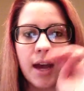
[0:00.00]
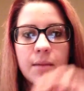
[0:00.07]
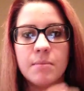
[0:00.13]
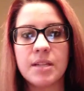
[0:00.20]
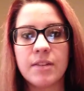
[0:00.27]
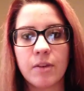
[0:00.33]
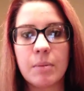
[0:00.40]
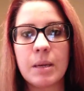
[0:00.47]

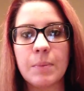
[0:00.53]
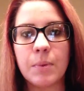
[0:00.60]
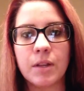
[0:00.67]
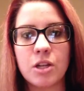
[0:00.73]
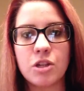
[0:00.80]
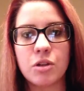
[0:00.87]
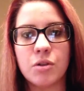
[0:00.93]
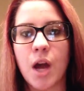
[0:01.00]
different people
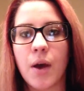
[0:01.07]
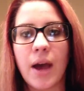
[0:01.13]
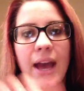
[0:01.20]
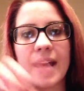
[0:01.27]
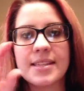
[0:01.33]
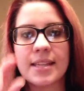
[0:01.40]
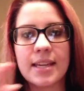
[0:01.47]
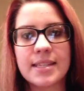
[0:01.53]
that you know.
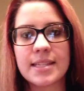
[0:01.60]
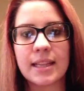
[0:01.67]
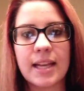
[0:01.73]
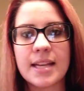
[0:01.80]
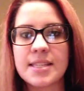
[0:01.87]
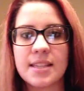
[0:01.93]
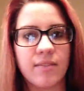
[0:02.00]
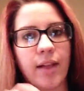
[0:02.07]
It's a
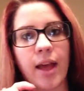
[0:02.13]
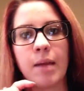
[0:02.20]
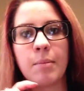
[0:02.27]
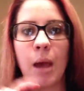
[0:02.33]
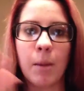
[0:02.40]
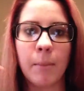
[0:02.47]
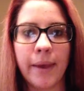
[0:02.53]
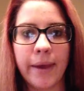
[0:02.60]
list of like
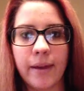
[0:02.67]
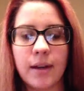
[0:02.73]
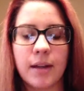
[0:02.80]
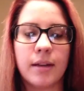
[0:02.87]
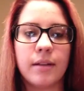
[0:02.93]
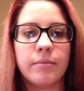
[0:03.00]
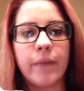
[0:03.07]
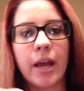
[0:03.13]
mailman
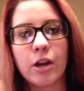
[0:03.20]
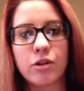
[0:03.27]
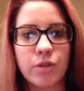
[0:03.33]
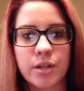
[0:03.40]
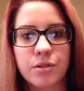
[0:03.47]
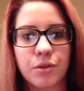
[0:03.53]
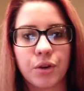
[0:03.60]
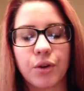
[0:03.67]
and
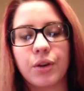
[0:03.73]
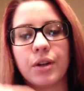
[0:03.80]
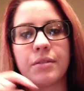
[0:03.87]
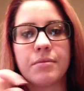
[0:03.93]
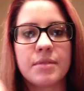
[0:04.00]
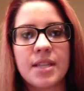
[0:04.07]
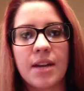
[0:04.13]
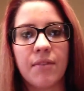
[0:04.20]
hairdresser
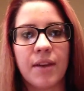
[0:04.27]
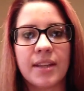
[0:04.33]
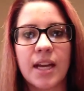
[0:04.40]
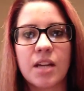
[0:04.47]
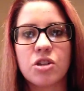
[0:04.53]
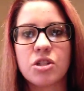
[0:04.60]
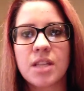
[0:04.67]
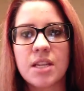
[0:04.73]
and stuff like
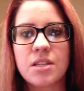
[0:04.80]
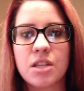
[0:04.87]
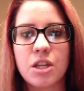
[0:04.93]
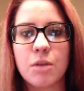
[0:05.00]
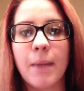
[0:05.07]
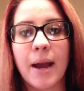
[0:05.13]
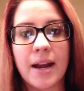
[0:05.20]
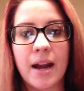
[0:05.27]
that. Just things that
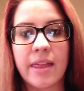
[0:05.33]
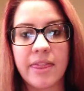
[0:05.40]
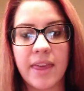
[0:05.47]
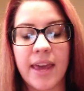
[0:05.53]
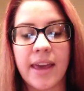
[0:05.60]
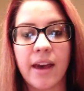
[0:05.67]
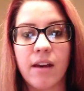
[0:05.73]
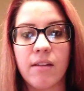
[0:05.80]
you might not
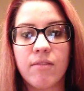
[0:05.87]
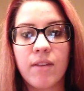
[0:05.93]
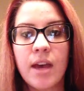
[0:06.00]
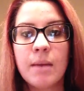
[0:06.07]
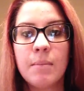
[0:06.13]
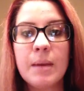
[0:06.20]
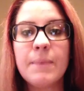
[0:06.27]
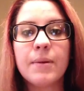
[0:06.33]
think of,
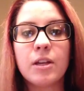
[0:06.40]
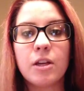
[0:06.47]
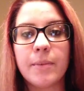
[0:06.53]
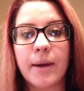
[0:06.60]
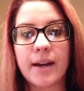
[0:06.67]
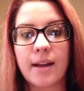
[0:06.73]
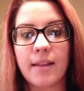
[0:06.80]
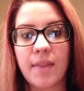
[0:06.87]
people that you
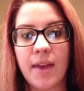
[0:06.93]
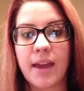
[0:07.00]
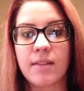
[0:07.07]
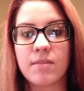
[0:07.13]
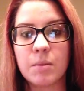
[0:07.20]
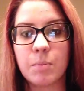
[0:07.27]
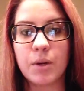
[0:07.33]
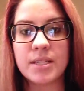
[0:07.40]
might not think
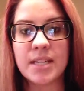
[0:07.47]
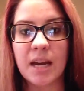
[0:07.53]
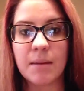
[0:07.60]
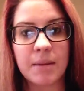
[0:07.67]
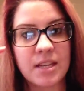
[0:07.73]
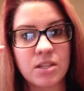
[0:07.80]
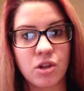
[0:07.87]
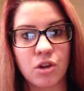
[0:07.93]
of to put down
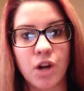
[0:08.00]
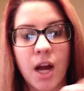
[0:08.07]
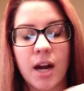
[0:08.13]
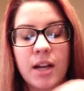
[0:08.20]
because they're not